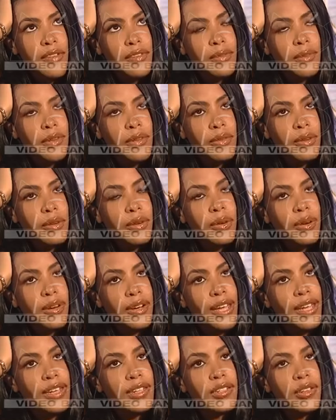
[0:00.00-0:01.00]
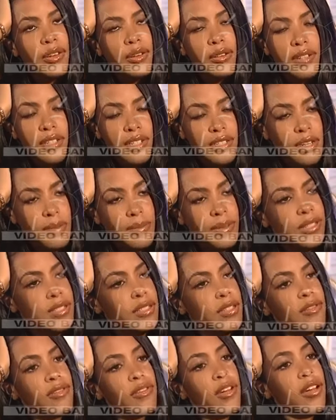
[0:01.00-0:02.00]
for me to record, I totally shut
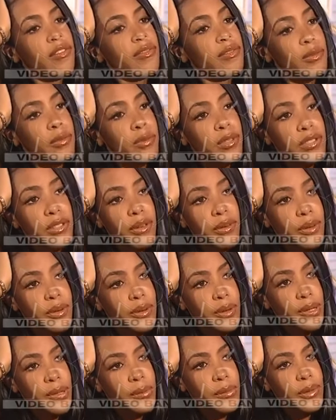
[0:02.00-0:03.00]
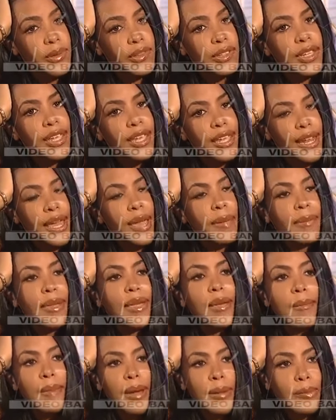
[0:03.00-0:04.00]
myself off from what's going on in music, and I
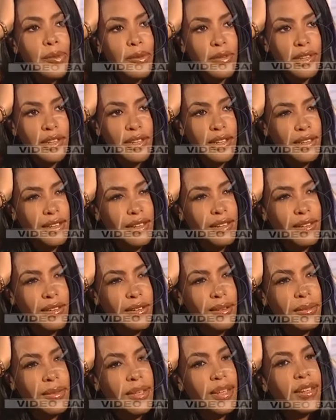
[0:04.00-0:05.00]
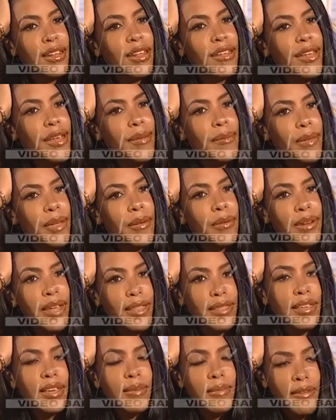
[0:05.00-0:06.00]
make my music. You know what I mean? I make what I
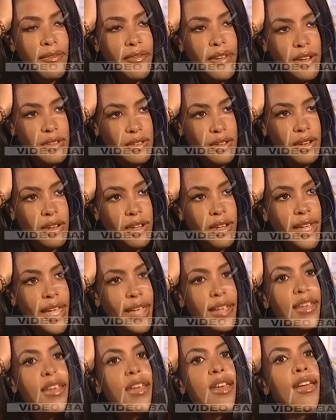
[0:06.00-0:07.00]
think my fans are going to like.